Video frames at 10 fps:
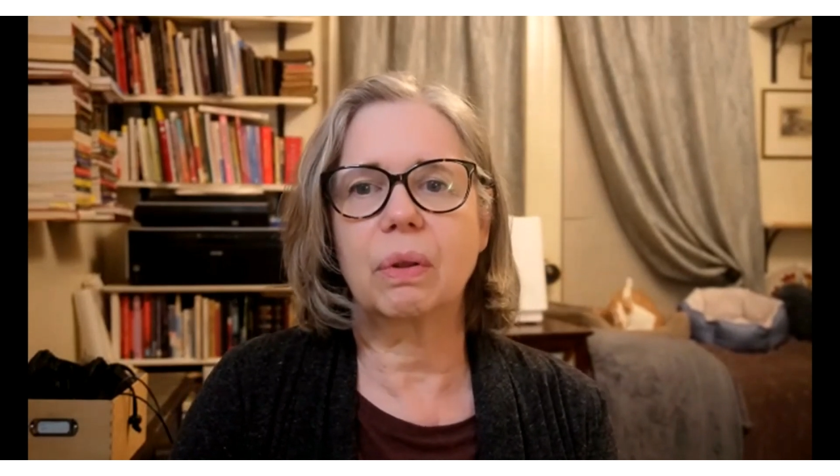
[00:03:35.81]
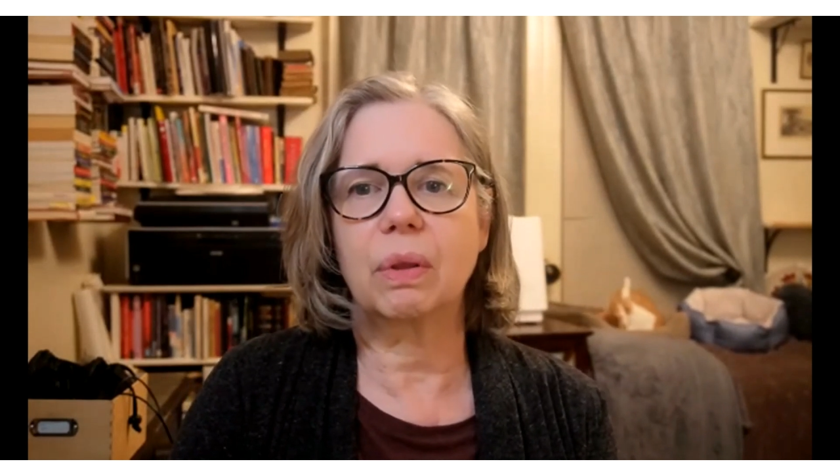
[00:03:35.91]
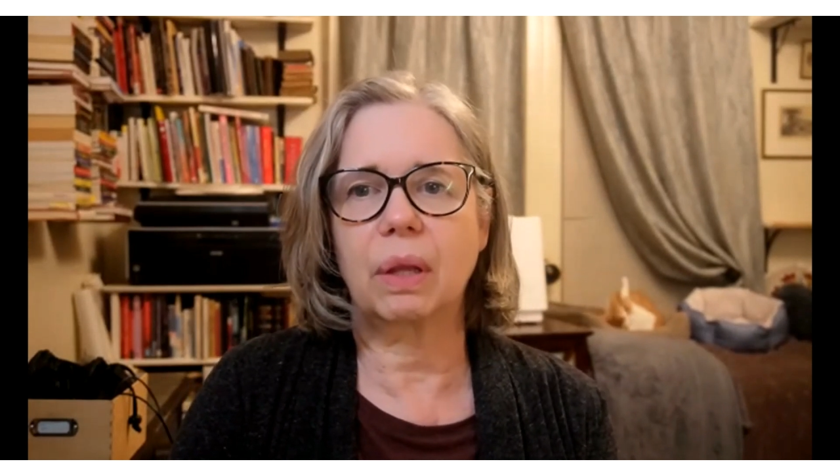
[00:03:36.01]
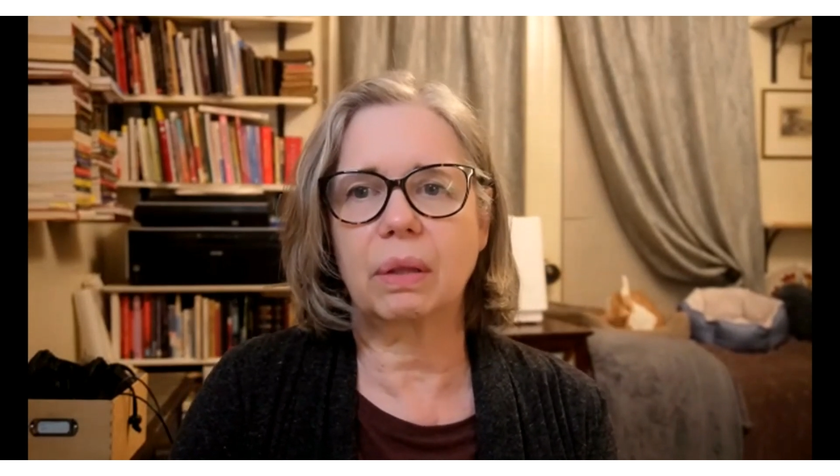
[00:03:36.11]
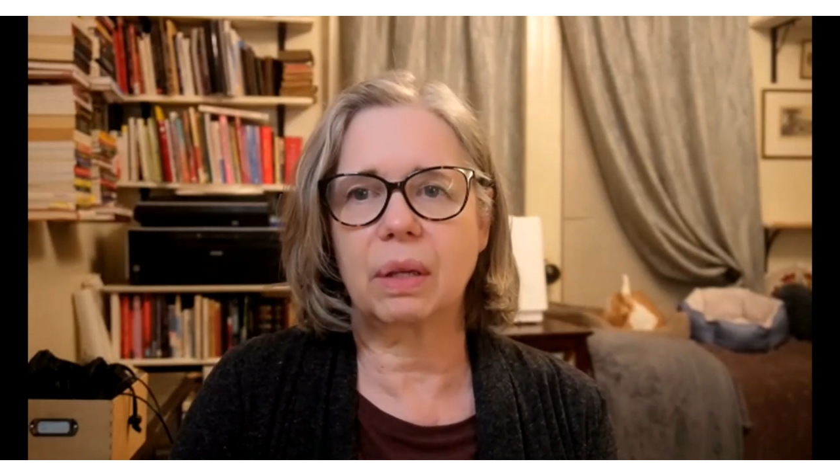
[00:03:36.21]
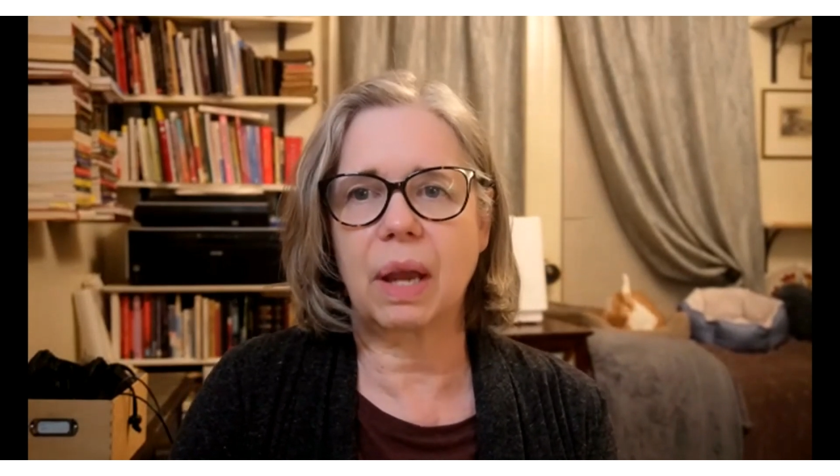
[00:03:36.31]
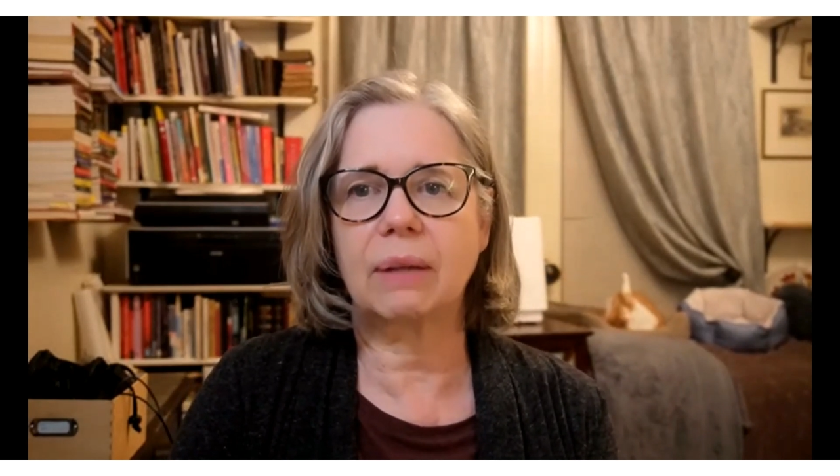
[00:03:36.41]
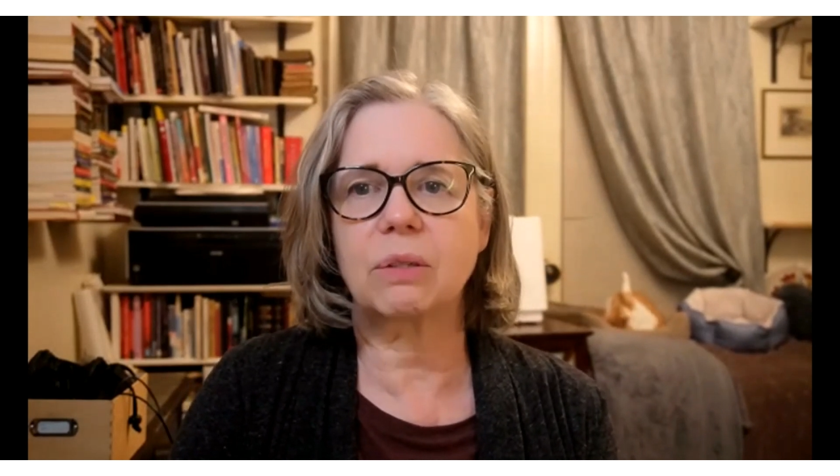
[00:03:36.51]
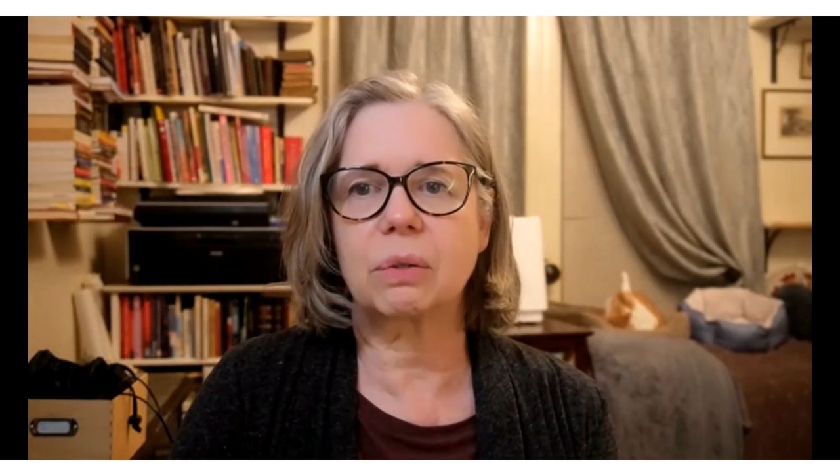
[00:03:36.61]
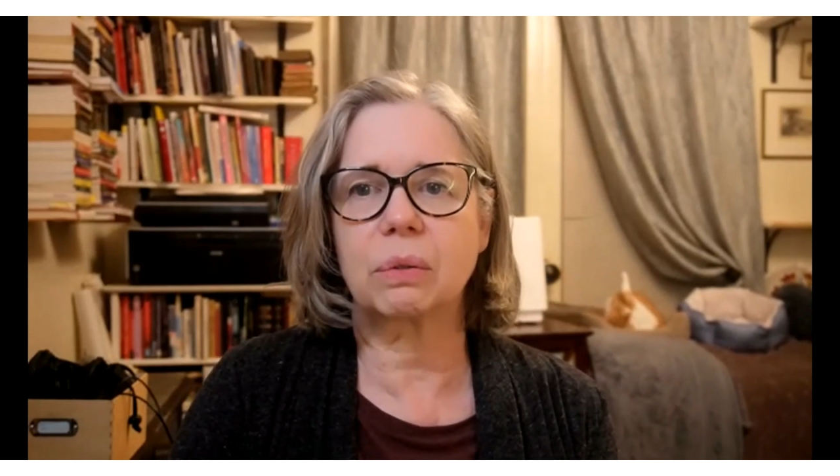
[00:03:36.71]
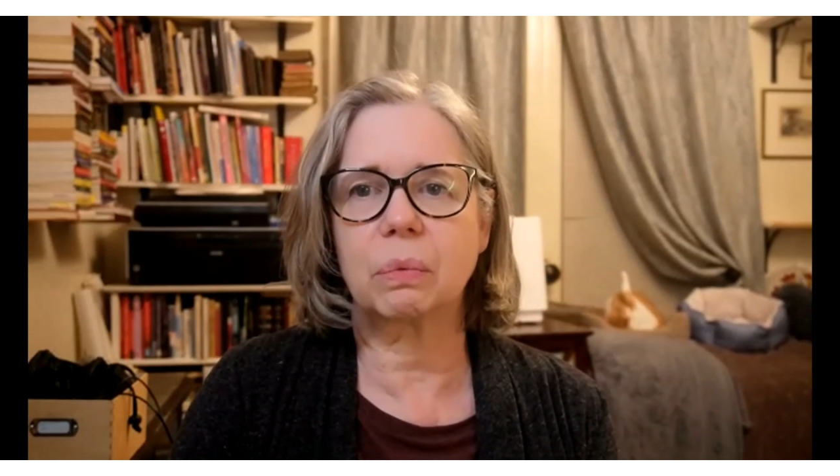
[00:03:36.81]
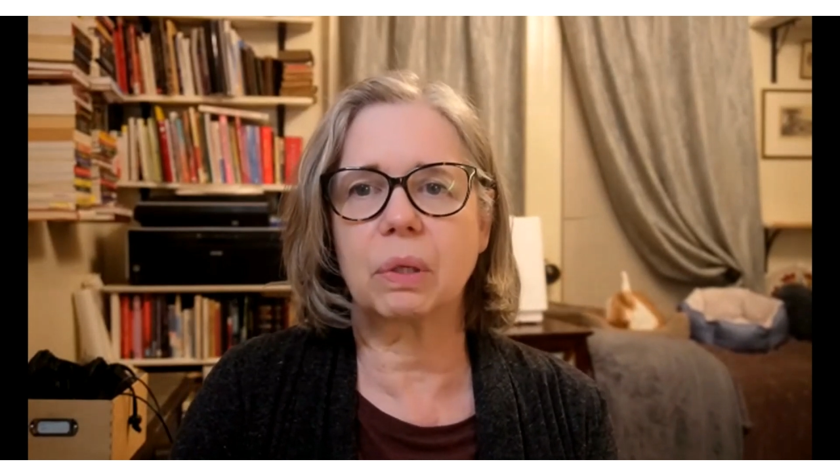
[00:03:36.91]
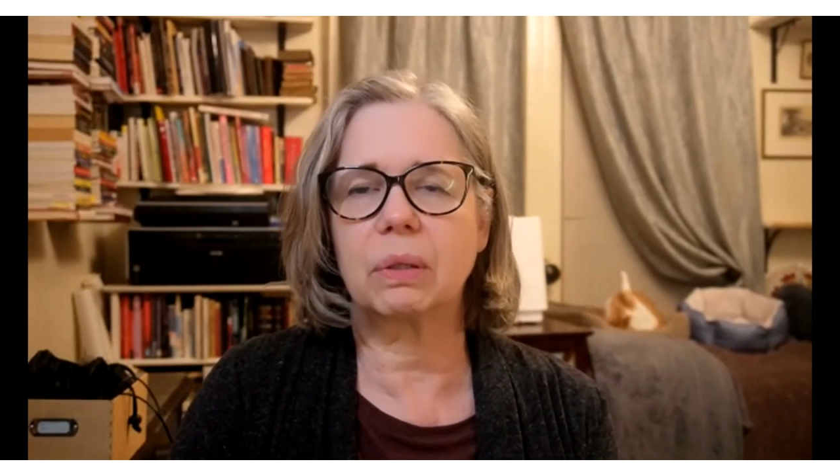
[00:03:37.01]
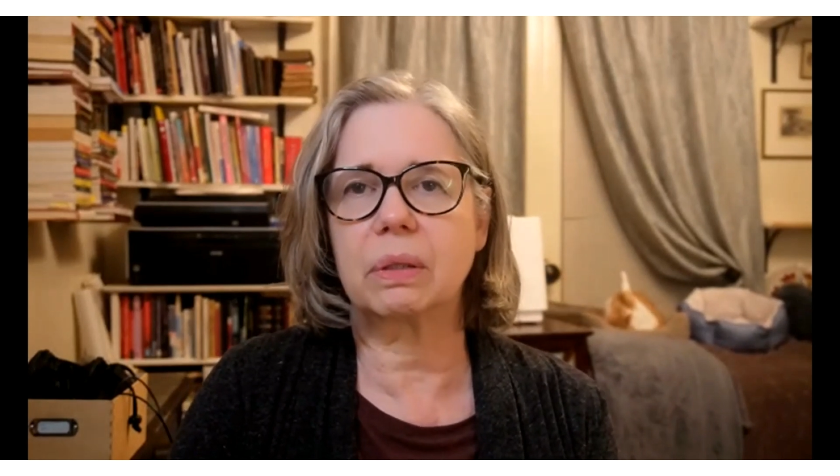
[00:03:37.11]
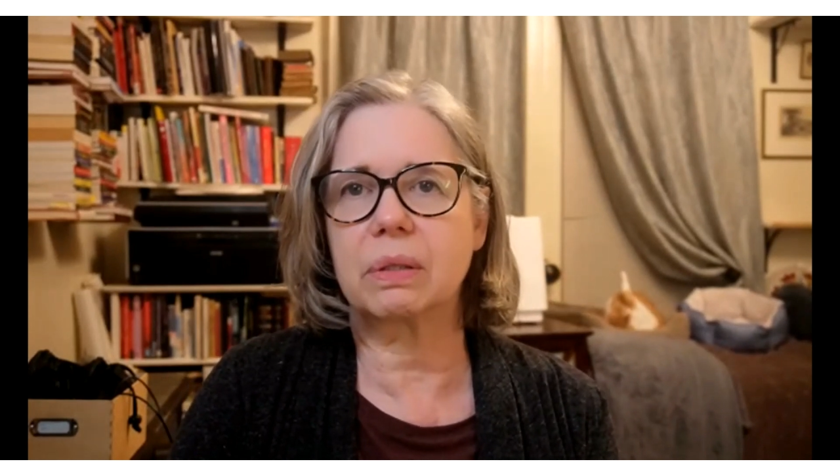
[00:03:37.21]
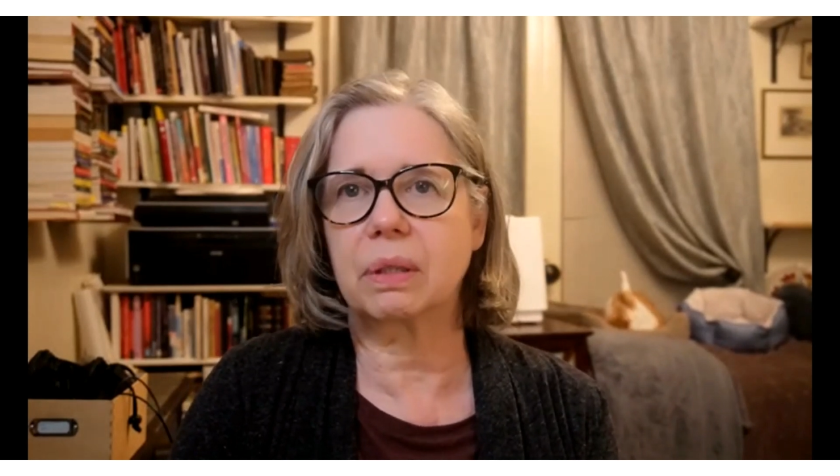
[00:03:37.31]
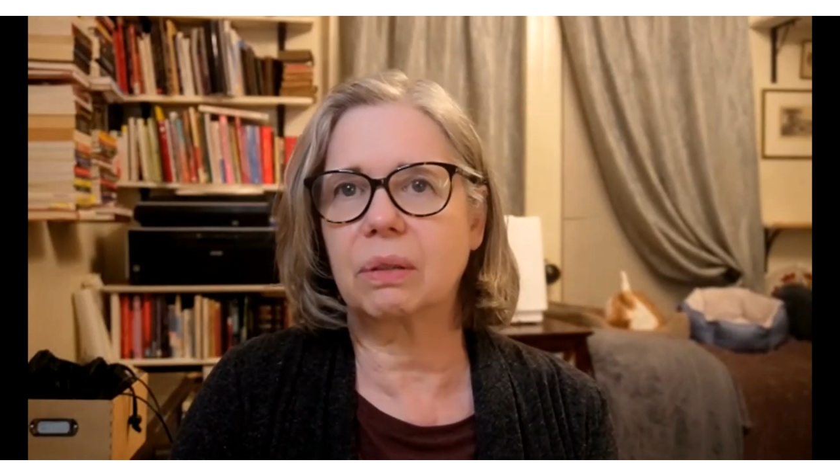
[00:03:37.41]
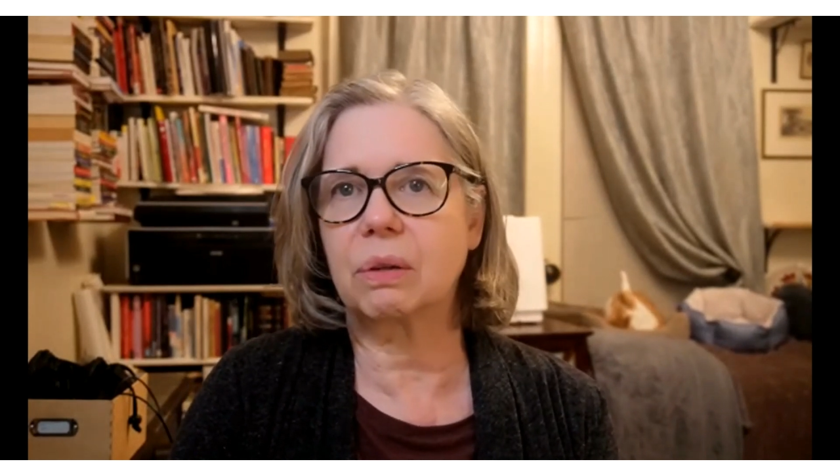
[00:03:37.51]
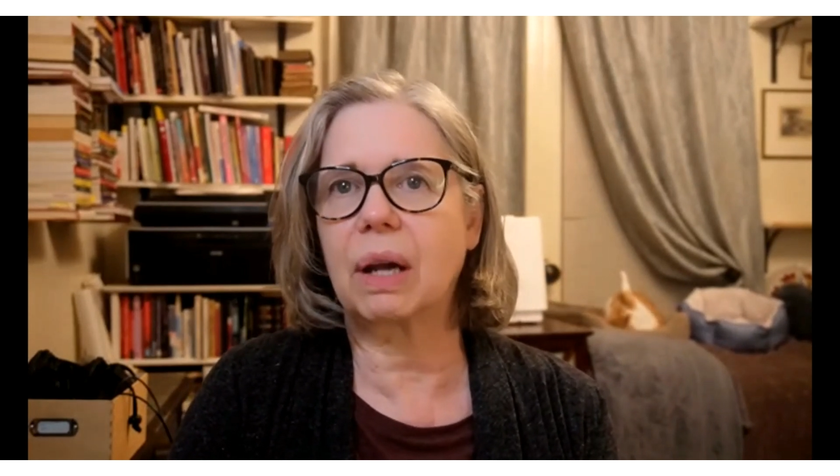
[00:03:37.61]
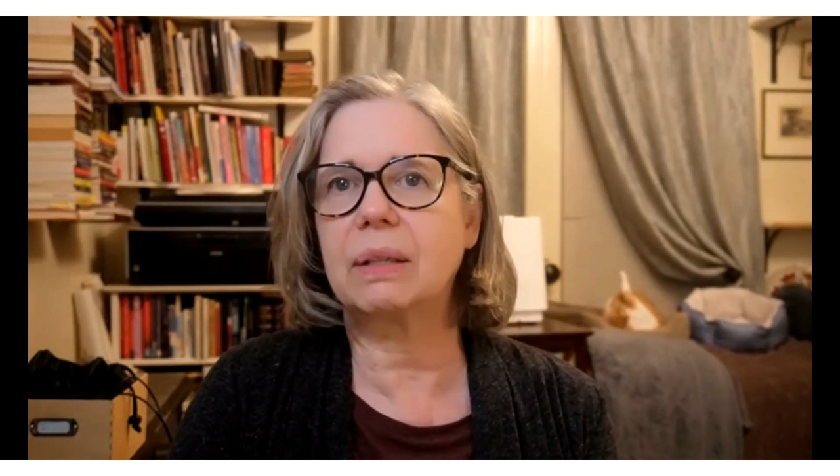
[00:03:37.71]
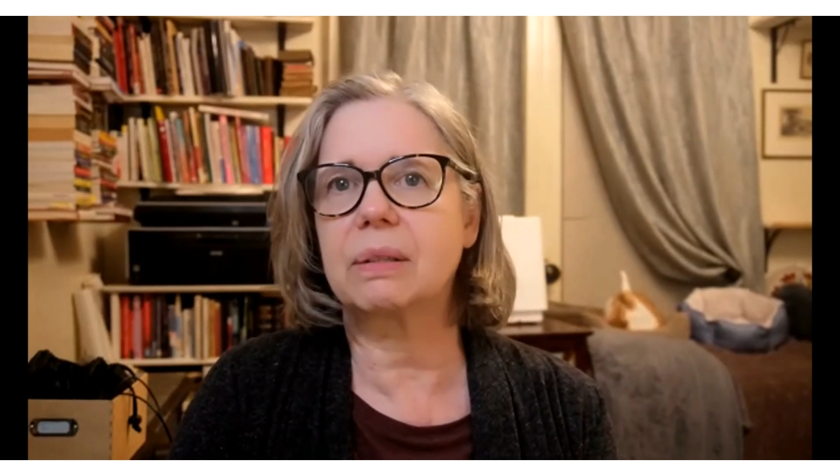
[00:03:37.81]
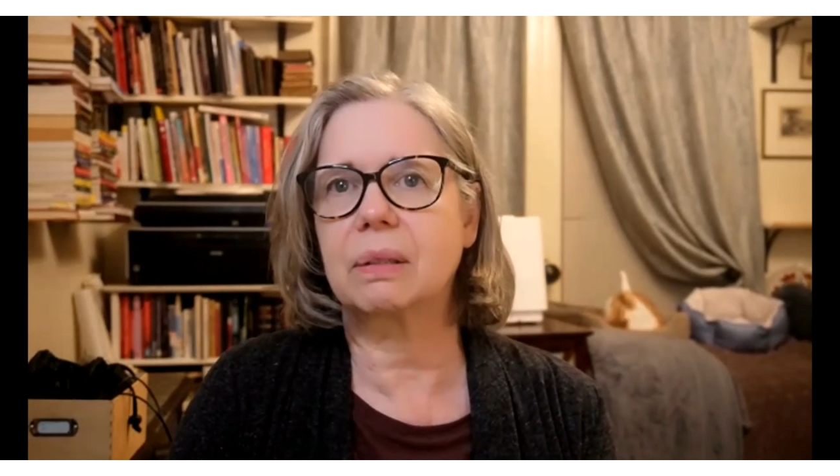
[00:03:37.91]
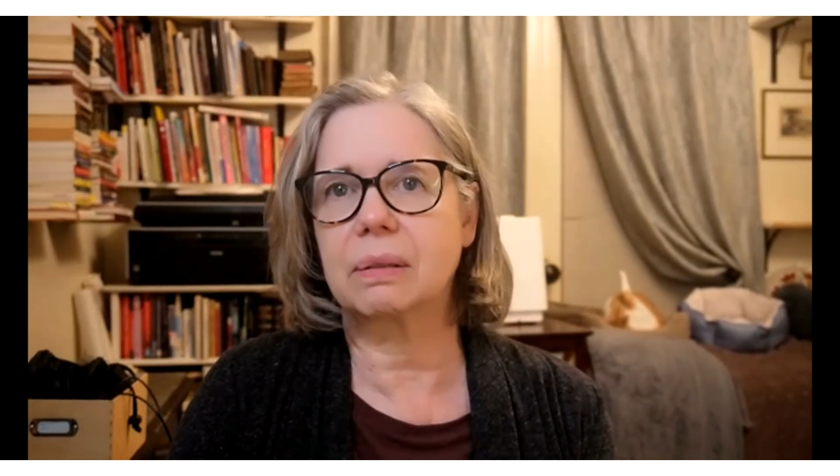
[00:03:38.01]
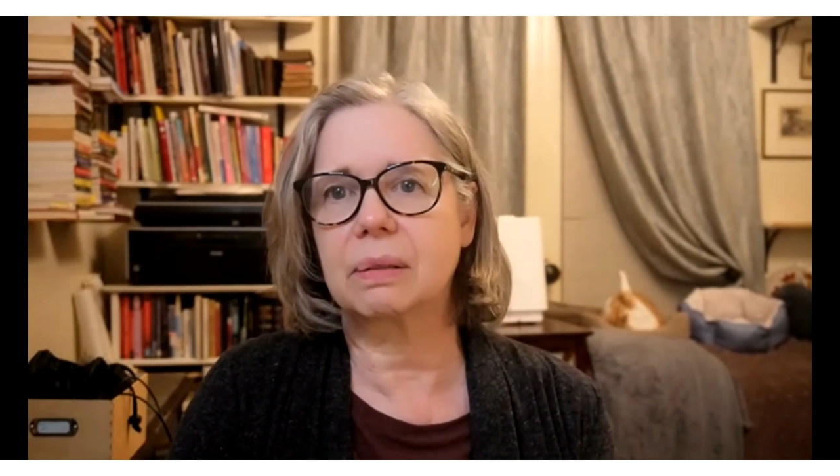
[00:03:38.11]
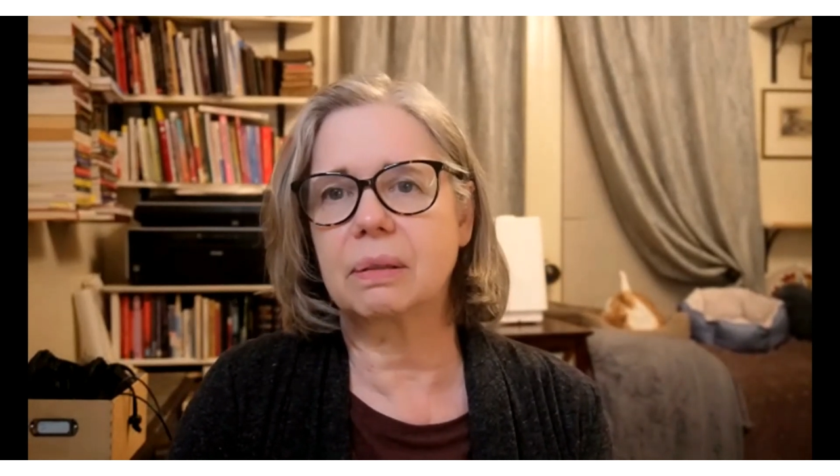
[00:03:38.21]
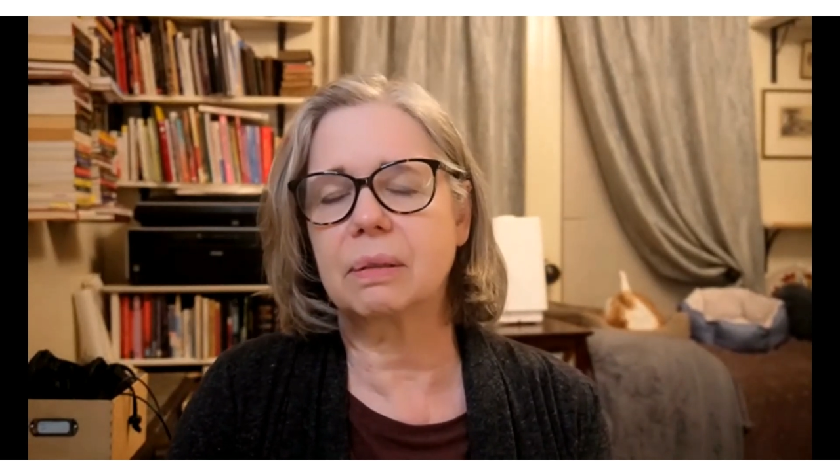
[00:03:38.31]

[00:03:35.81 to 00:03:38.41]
that the natural world is in crisis.